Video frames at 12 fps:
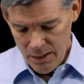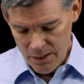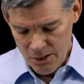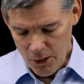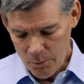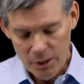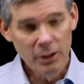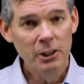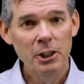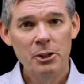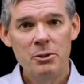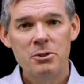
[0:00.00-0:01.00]
The psalm
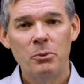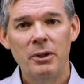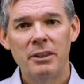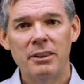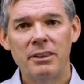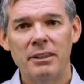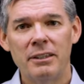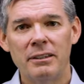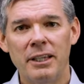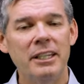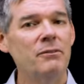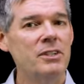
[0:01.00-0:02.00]
concludes with
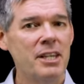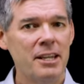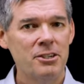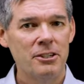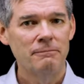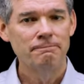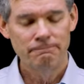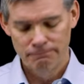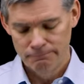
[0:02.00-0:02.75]
an invitation.